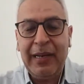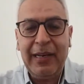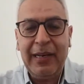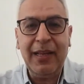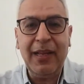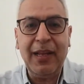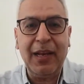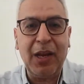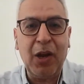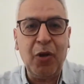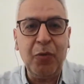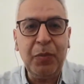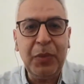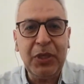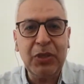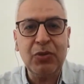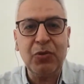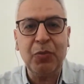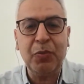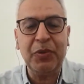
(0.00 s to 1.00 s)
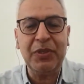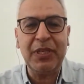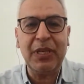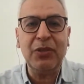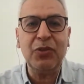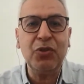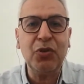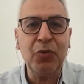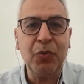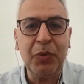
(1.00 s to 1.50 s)
allow me to
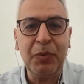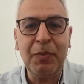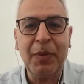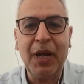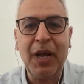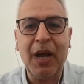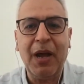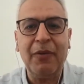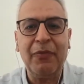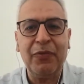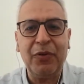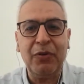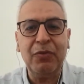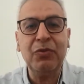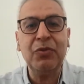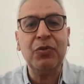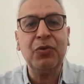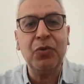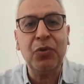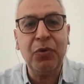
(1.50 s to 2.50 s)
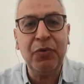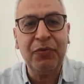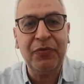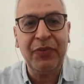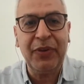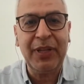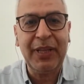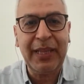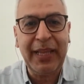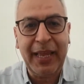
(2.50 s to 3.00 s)
present you with my offer. Do you
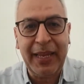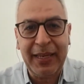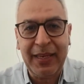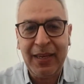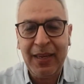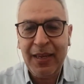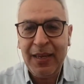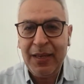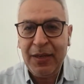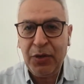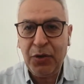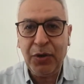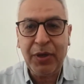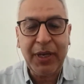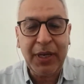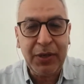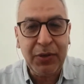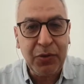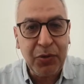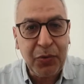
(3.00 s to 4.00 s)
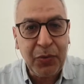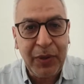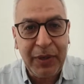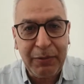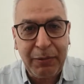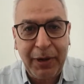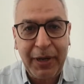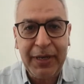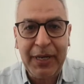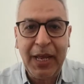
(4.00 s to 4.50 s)
feel like you can do it
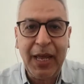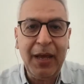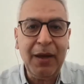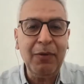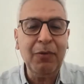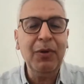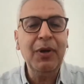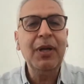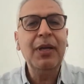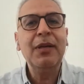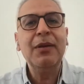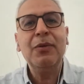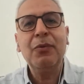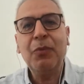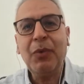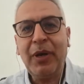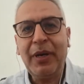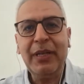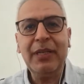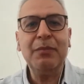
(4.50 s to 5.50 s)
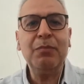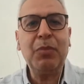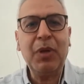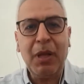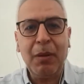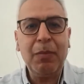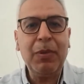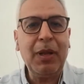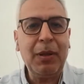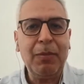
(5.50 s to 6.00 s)
right now? Whatever,
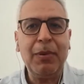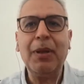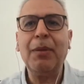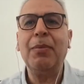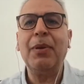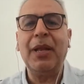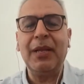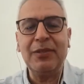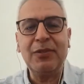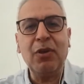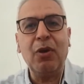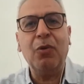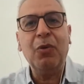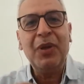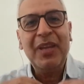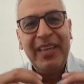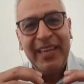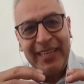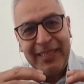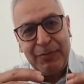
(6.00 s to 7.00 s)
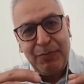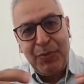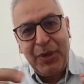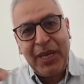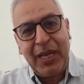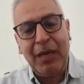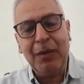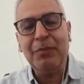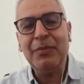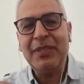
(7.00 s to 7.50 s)
blah, blah, blah, blah. So it
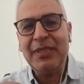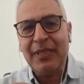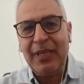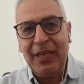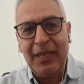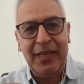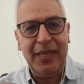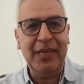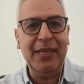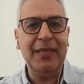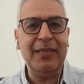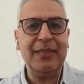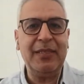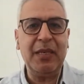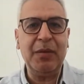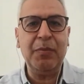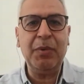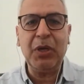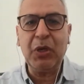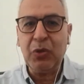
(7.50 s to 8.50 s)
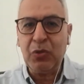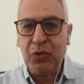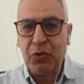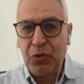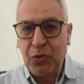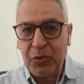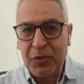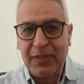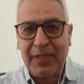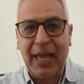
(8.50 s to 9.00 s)
becomes easy because
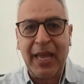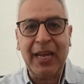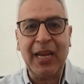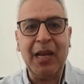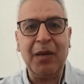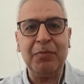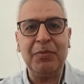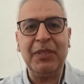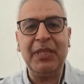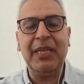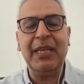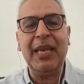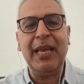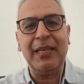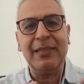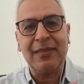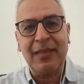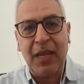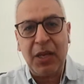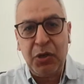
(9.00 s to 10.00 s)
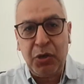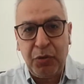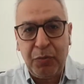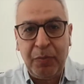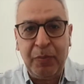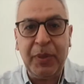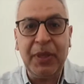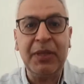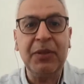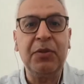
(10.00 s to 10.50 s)
you stack up the yes and you
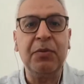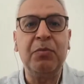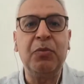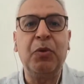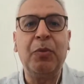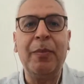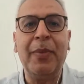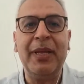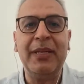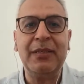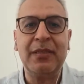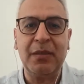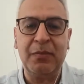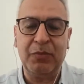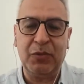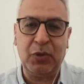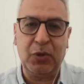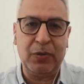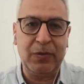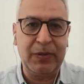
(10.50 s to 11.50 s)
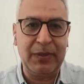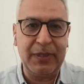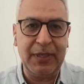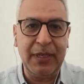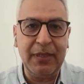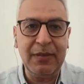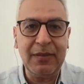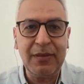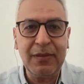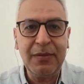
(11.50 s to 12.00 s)
build the momentum towards
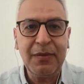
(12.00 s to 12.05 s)
it.